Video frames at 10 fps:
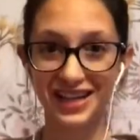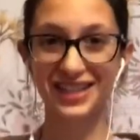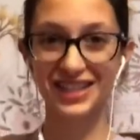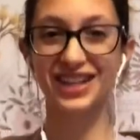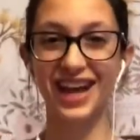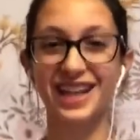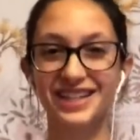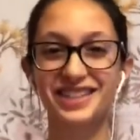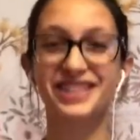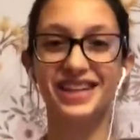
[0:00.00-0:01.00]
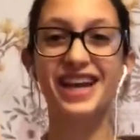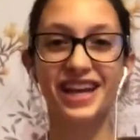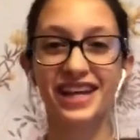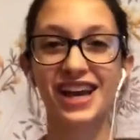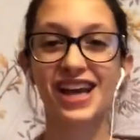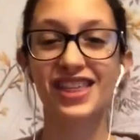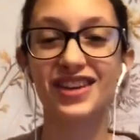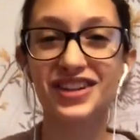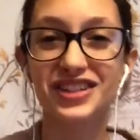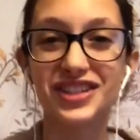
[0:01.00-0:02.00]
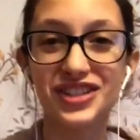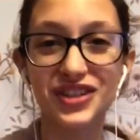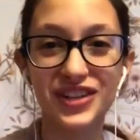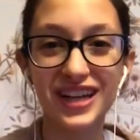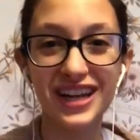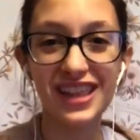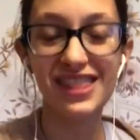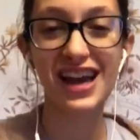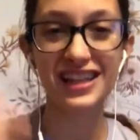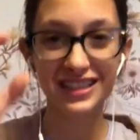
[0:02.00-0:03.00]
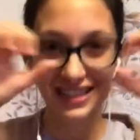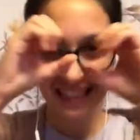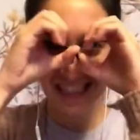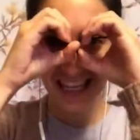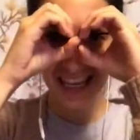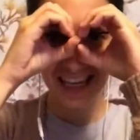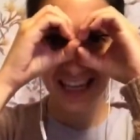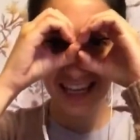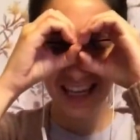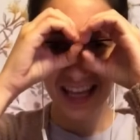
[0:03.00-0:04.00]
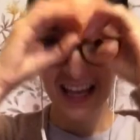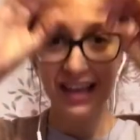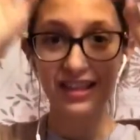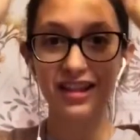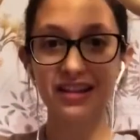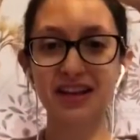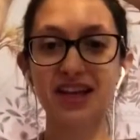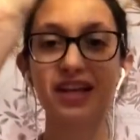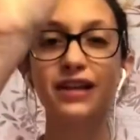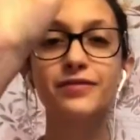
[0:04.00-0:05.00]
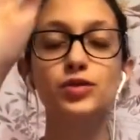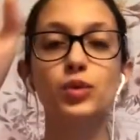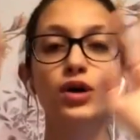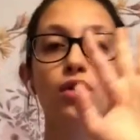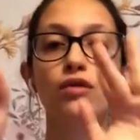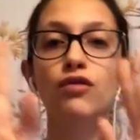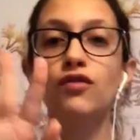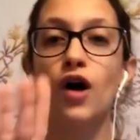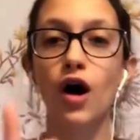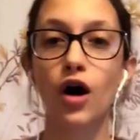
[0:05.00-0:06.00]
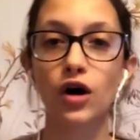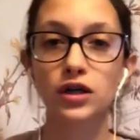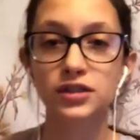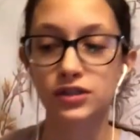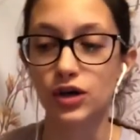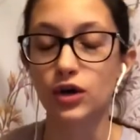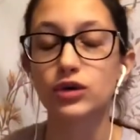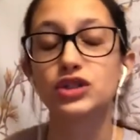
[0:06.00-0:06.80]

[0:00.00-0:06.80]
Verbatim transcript: shake, shake, the tree then see, the leaves will fall so